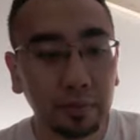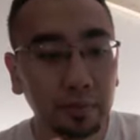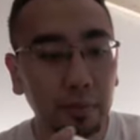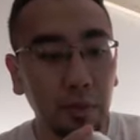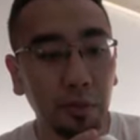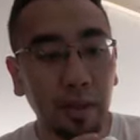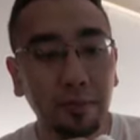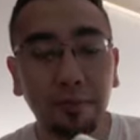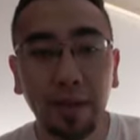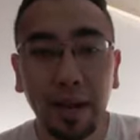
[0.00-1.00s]
you can
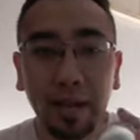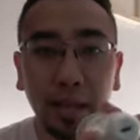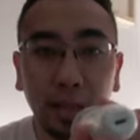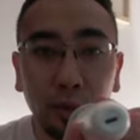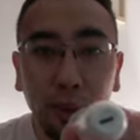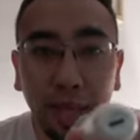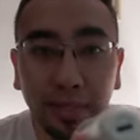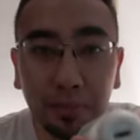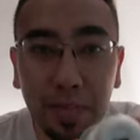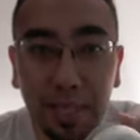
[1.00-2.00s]
find a
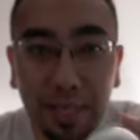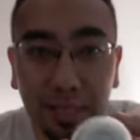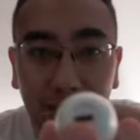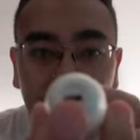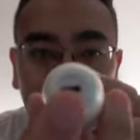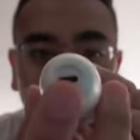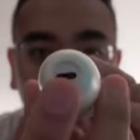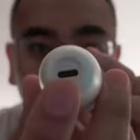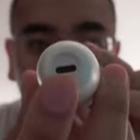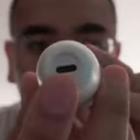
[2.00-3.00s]
USB-C
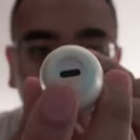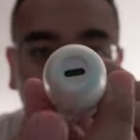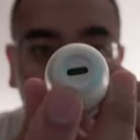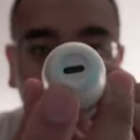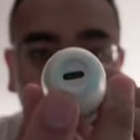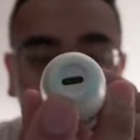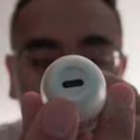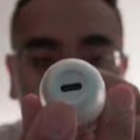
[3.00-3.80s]
port over here,